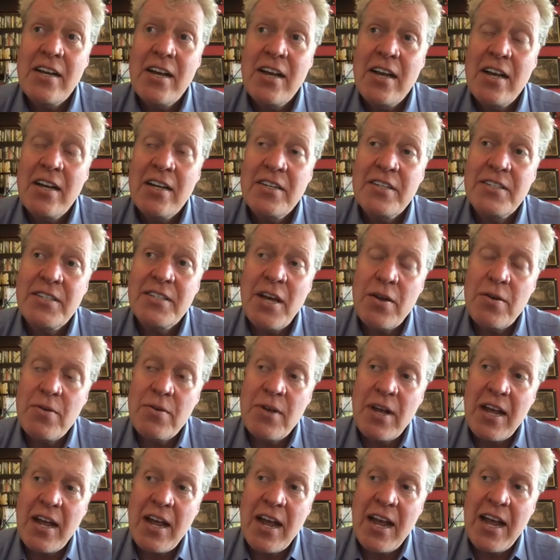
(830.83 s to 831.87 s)
So
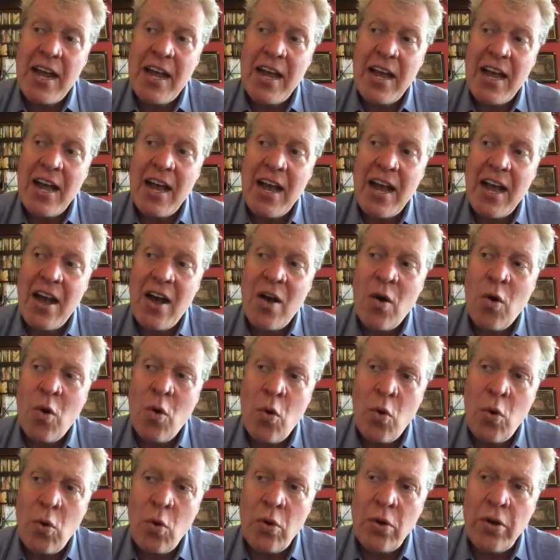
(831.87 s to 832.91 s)

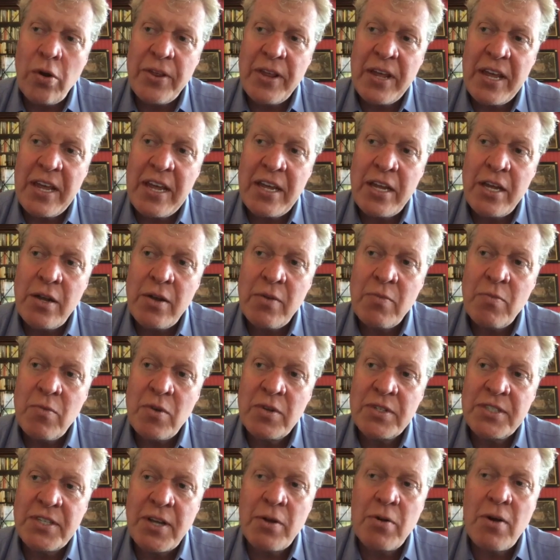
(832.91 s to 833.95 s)

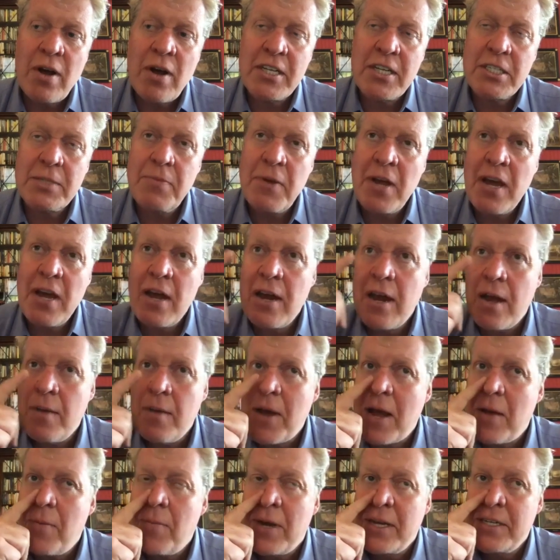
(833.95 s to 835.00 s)
you asked me earlier
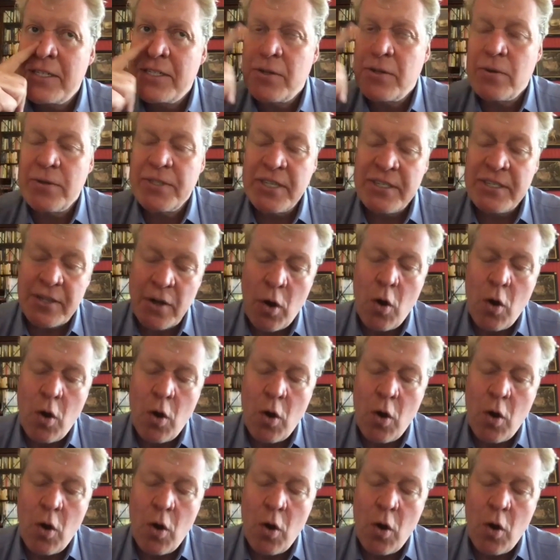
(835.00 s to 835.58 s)
about my sources.